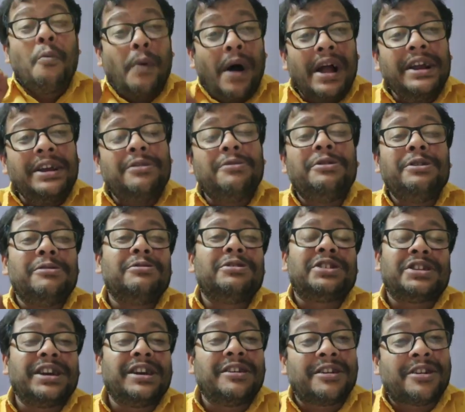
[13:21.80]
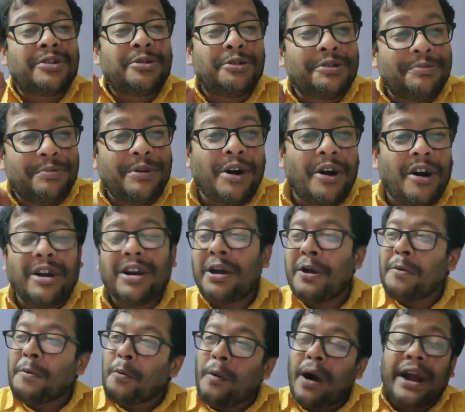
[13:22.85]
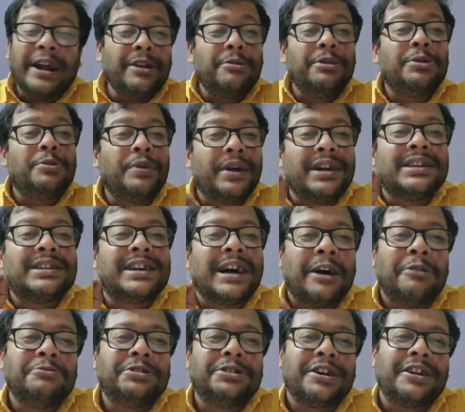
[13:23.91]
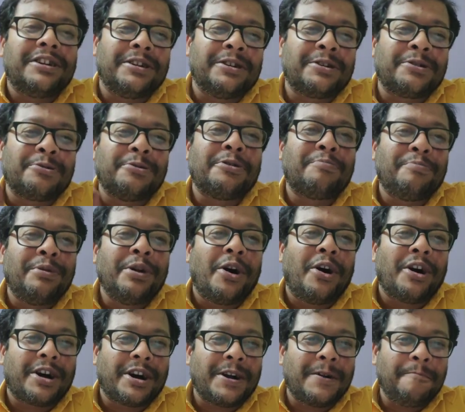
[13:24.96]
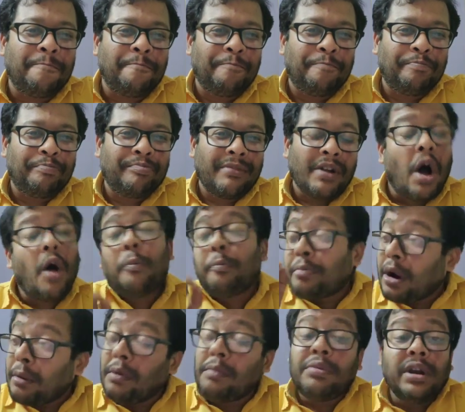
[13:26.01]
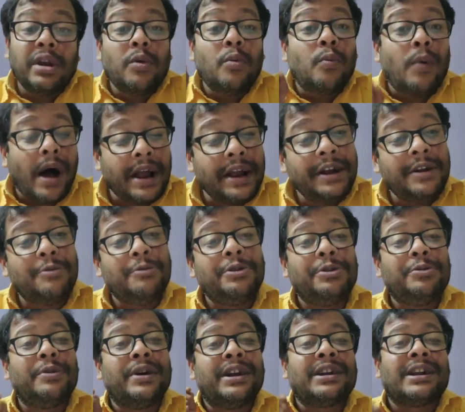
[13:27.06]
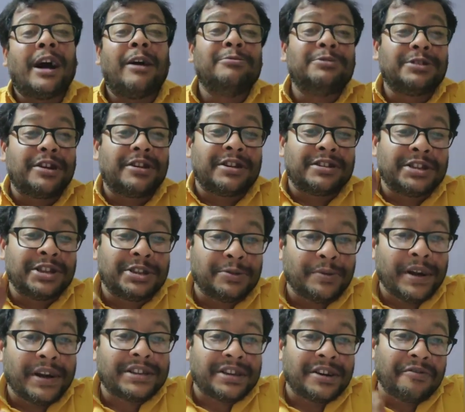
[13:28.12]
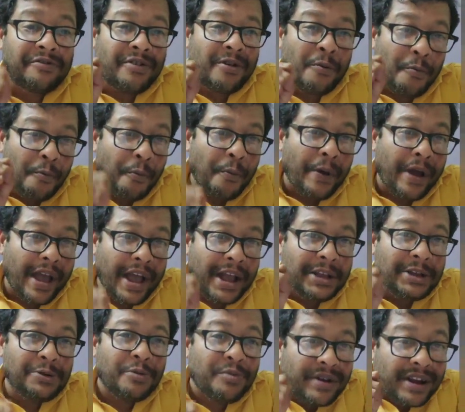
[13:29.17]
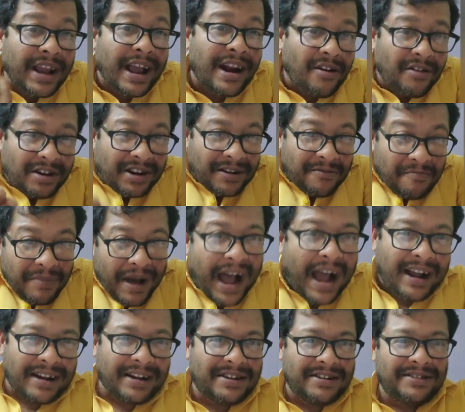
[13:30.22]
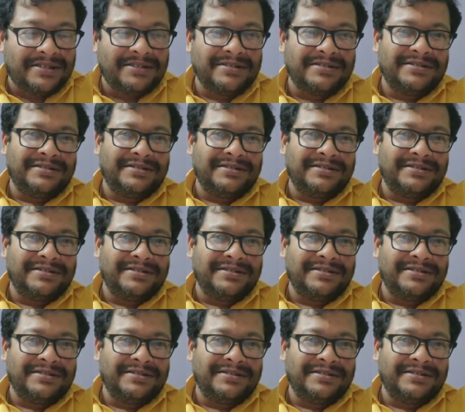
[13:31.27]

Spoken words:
Why do you see a roadblock? Why do you encounter a roadblock? Or probably why do you encounter a situation from where you cannot come back?